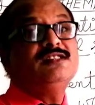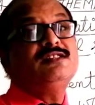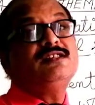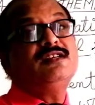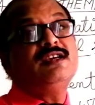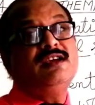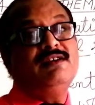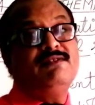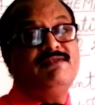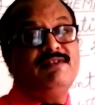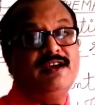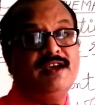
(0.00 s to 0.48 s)
is
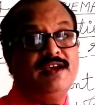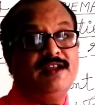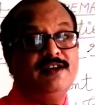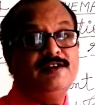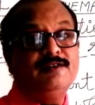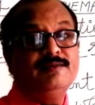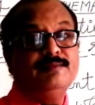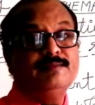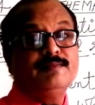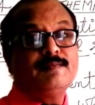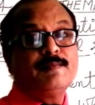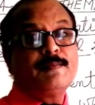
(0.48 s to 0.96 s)

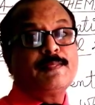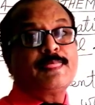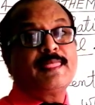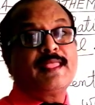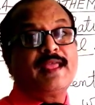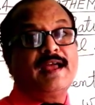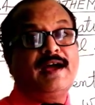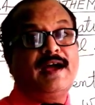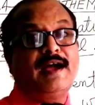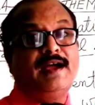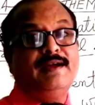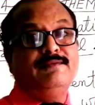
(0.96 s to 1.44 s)
given.
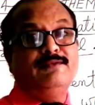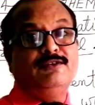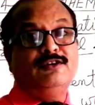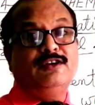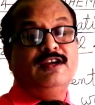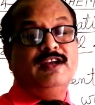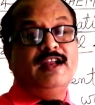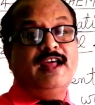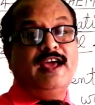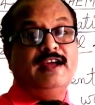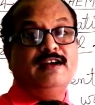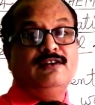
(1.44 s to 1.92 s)
I
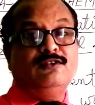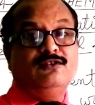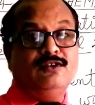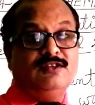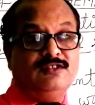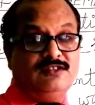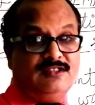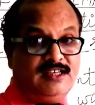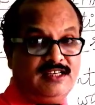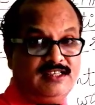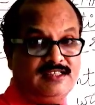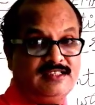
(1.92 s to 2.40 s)
would like
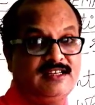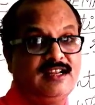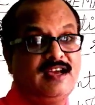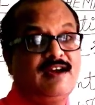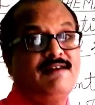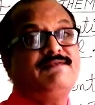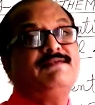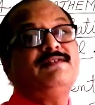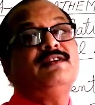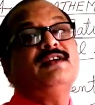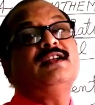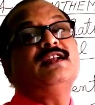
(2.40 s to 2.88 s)
to just
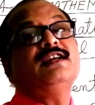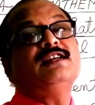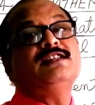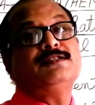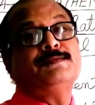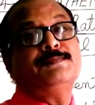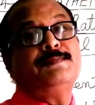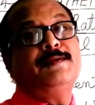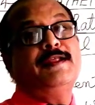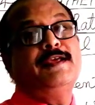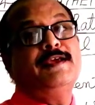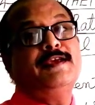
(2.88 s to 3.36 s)
after
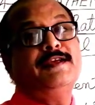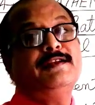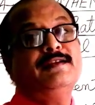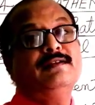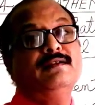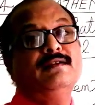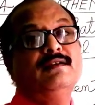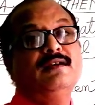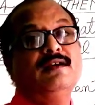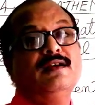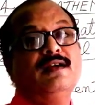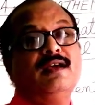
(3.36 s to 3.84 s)

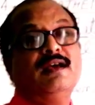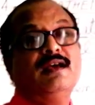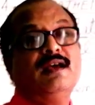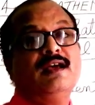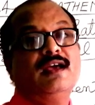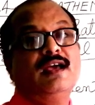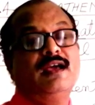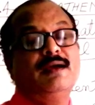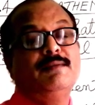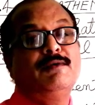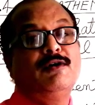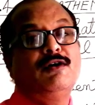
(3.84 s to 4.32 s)
explain
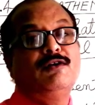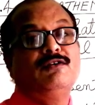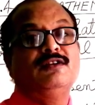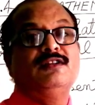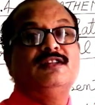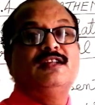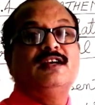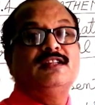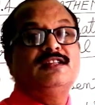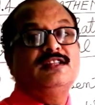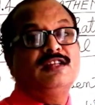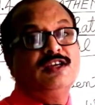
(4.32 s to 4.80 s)

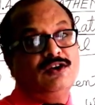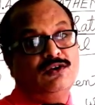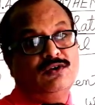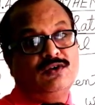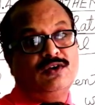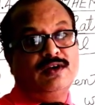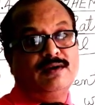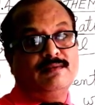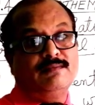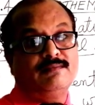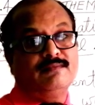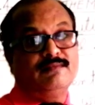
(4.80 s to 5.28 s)
about the
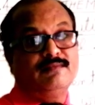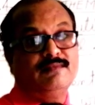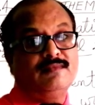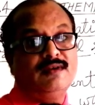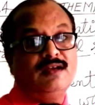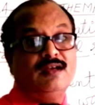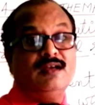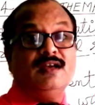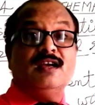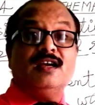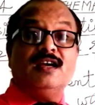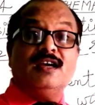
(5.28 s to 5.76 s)
theorem.